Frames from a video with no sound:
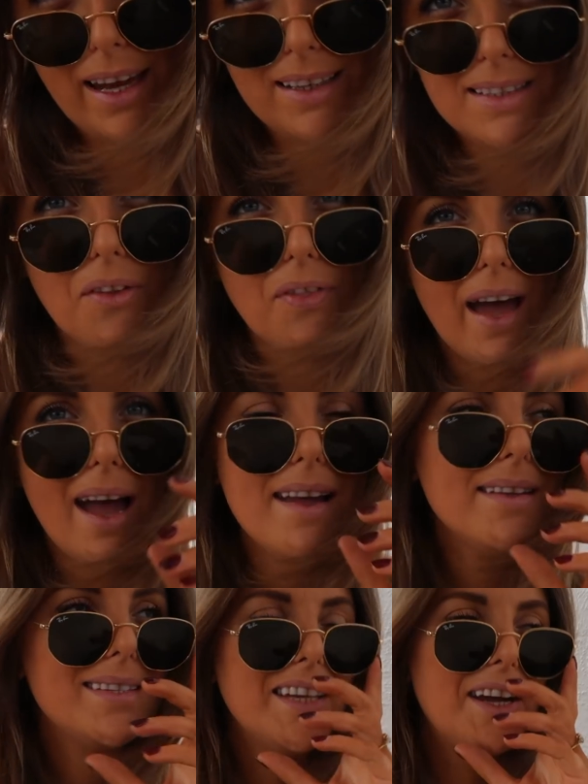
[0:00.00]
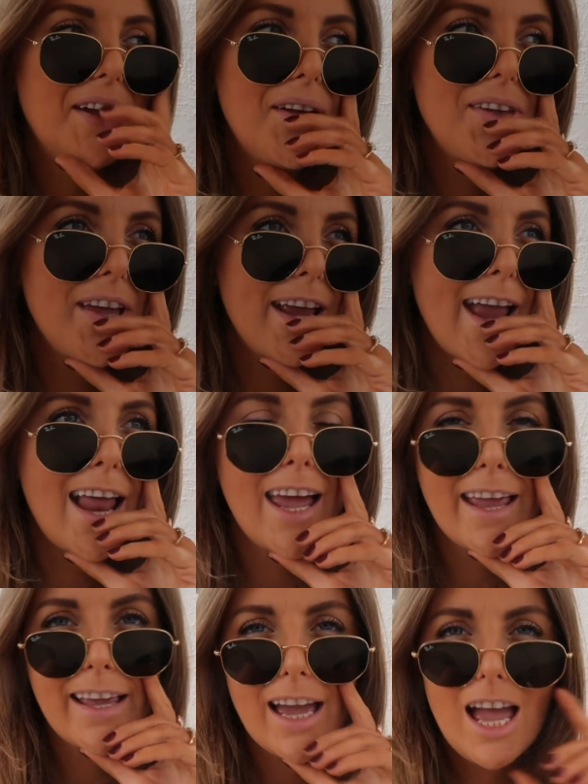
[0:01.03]
things on there. So you can get
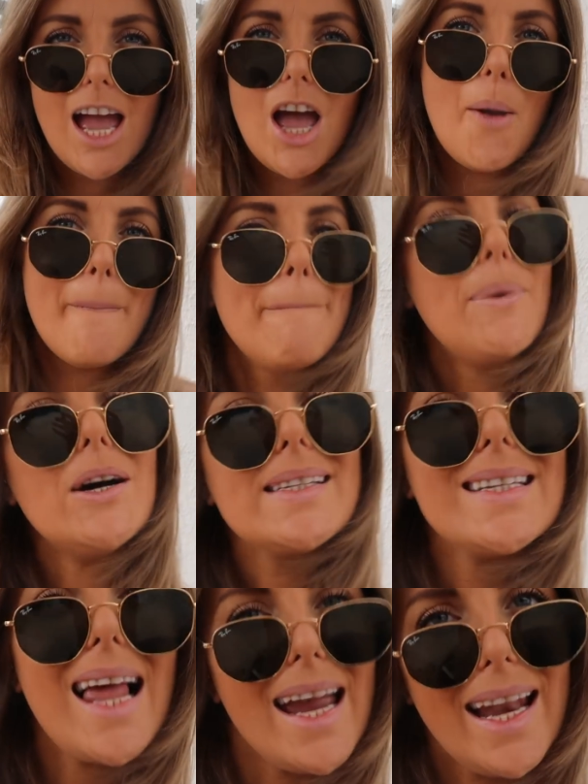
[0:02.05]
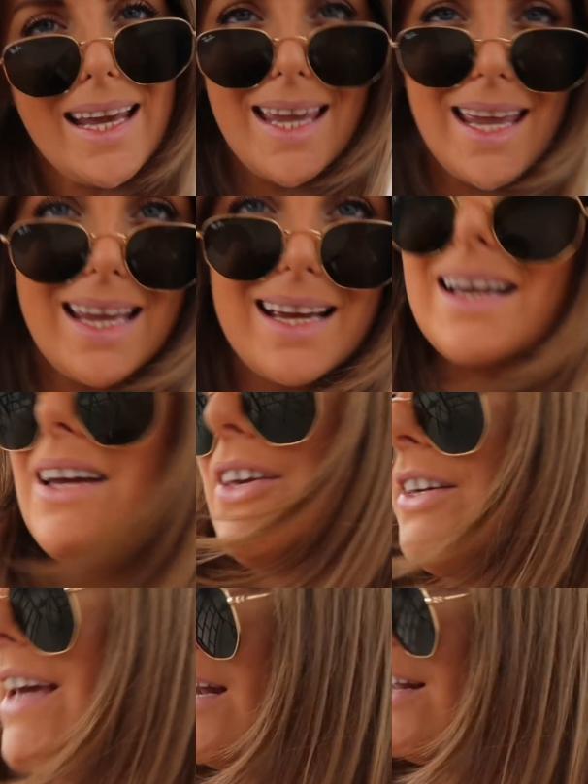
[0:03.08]
like boss lady,
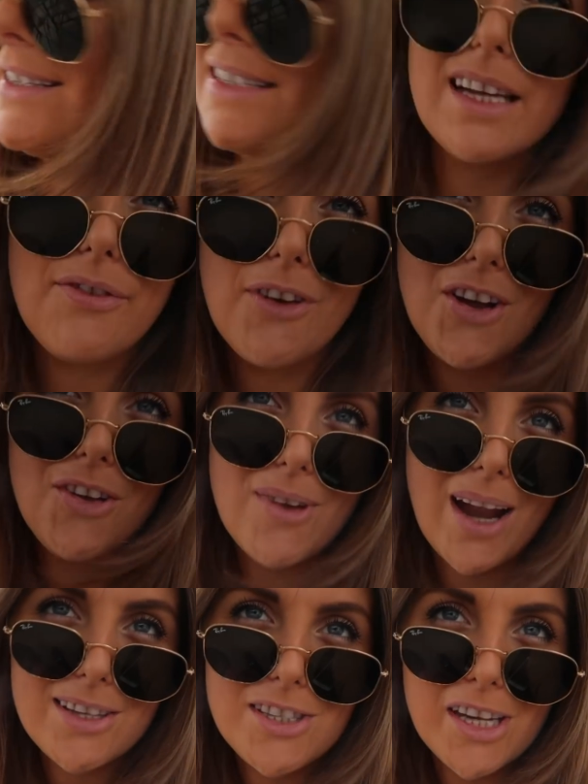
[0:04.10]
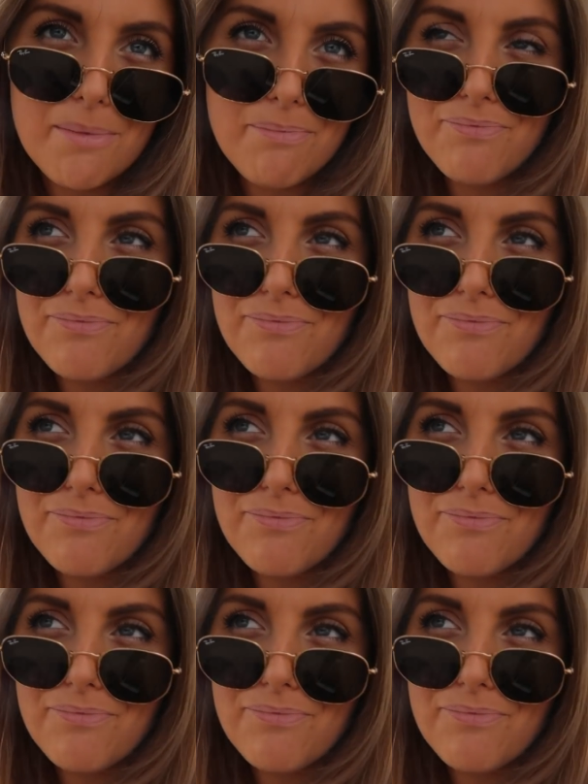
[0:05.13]
you get loads of different random